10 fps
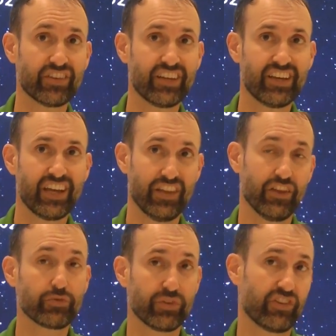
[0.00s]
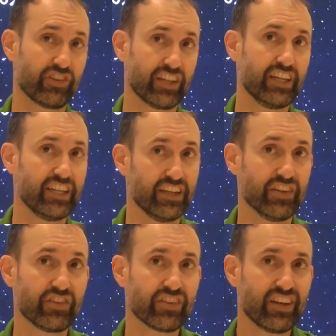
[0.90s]
and thus what the salinity
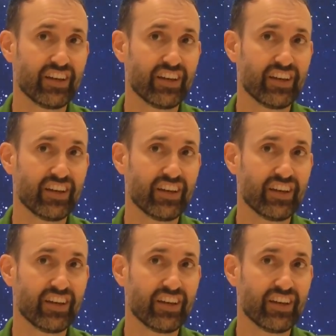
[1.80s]
is.